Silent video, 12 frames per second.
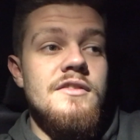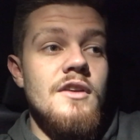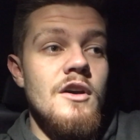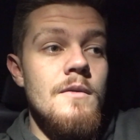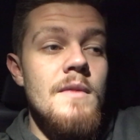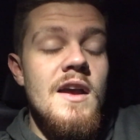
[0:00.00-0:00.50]

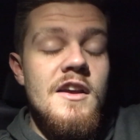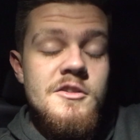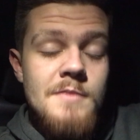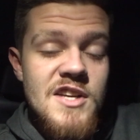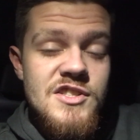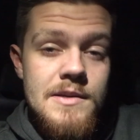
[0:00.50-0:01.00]
So
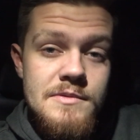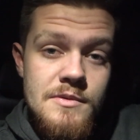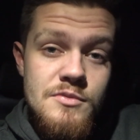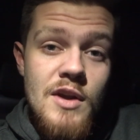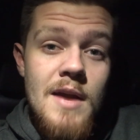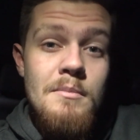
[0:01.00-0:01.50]
smash that
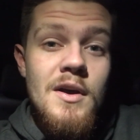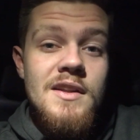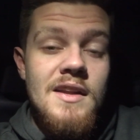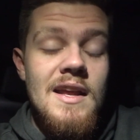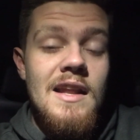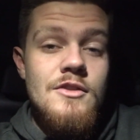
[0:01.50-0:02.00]
subscribe
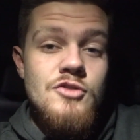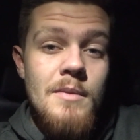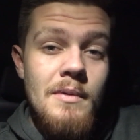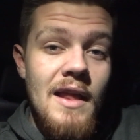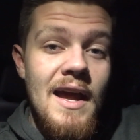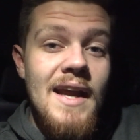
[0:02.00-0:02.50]
button,
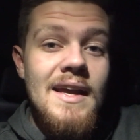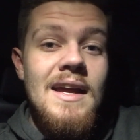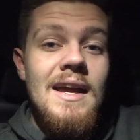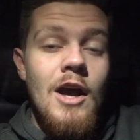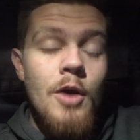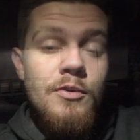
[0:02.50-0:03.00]
drop a like.
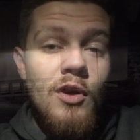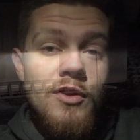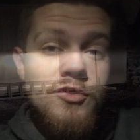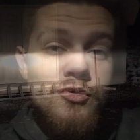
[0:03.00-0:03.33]
Hope y'all